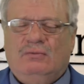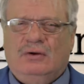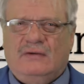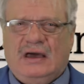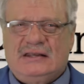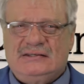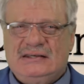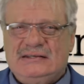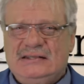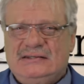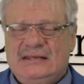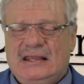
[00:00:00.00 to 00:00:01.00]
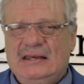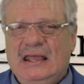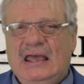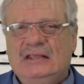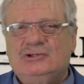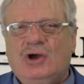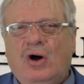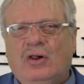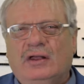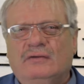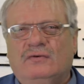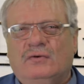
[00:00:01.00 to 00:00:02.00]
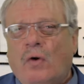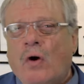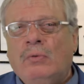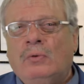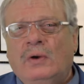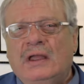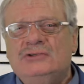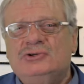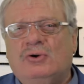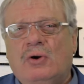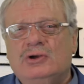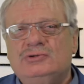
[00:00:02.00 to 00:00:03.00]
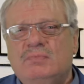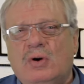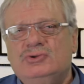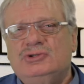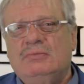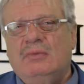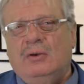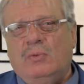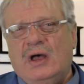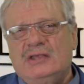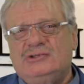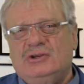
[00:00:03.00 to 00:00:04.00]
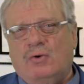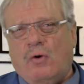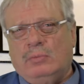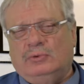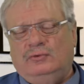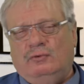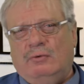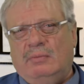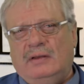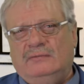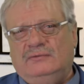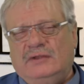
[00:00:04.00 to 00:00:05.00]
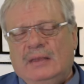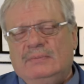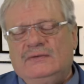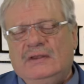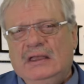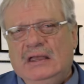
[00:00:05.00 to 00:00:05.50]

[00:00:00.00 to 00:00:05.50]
We've got a 6 to 10 days calling for normal rains across most of the Midwest and normal to above temps.